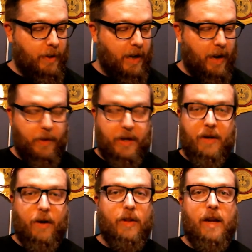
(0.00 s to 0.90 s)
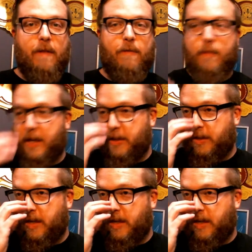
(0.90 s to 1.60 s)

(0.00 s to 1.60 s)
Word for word: and I went into all that information,